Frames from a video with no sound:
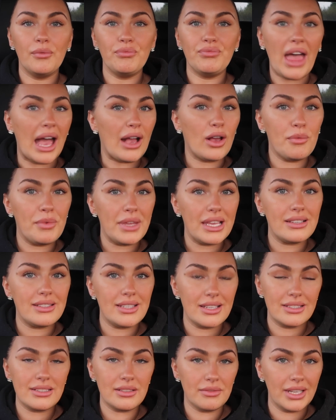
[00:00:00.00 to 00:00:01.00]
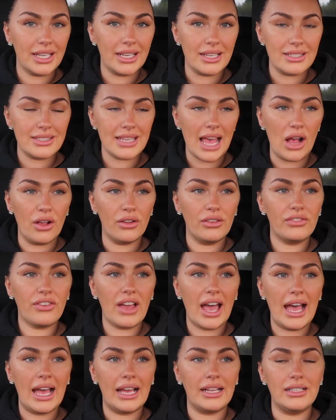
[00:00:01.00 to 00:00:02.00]
That could be a system in itself.
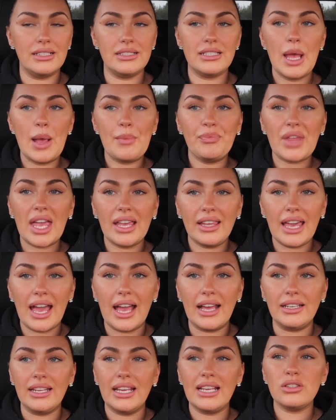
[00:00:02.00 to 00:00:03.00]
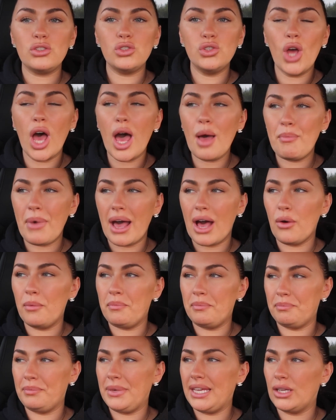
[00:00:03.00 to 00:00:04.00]
And again, it's not
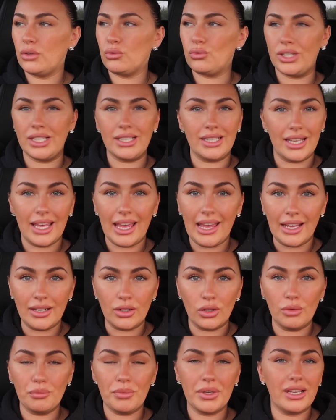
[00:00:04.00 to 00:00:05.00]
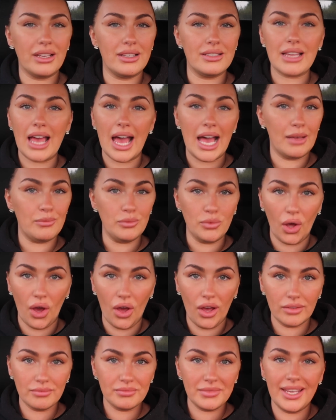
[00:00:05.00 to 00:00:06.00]
about being really anal, because I'm
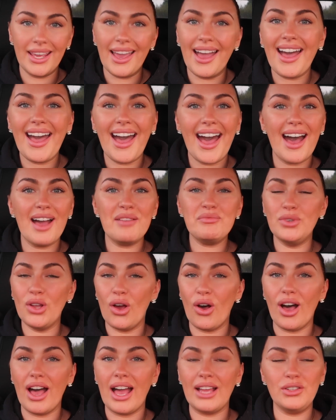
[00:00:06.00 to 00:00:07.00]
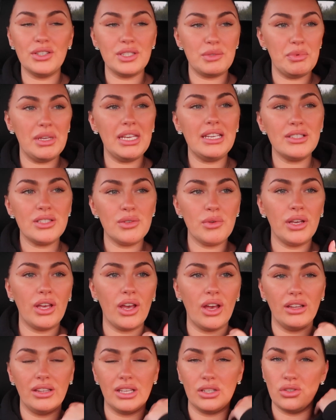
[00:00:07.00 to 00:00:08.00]
not. Yeah, I'm not. And you're speaking to a
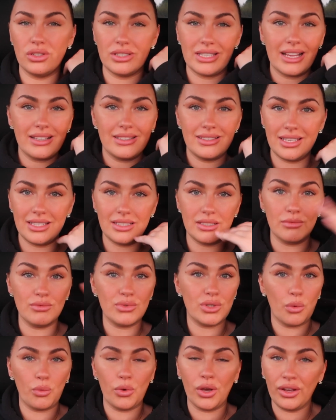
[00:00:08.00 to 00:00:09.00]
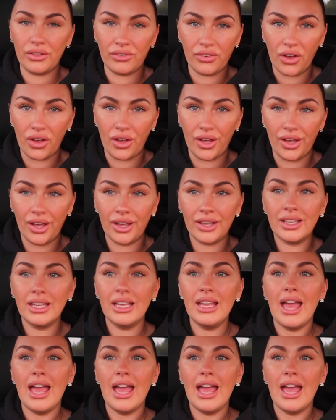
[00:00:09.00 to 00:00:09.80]
girl that just has systems that work for her.